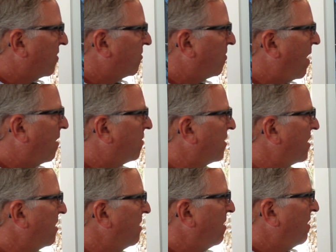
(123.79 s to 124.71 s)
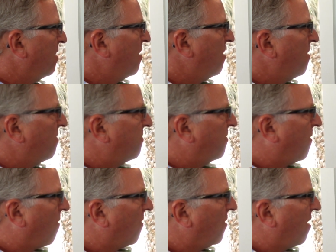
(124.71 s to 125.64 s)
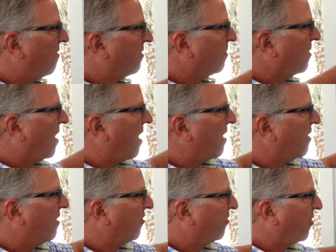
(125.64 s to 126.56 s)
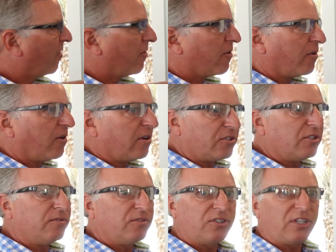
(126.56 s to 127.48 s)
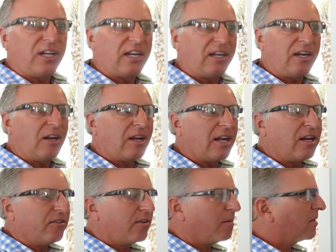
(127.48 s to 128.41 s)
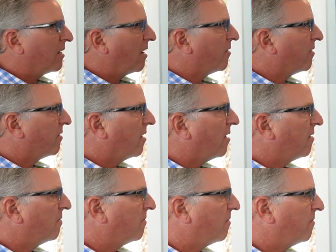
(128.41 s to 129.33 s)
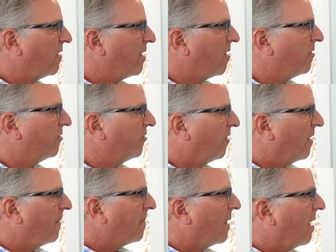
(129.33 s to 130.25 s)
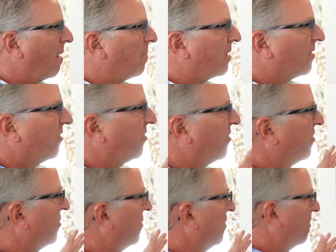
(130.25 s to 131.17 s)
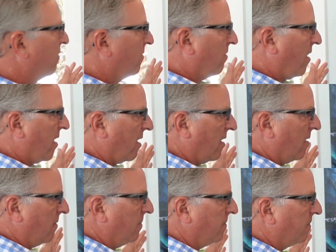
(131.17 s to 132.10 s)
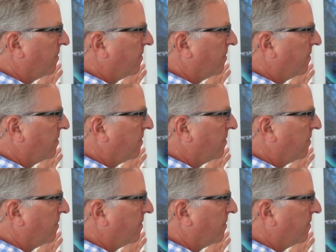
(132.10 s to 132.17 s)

there's probably 4 of them, kind of this turtle, as you've seen in some of the other videos. But this is like a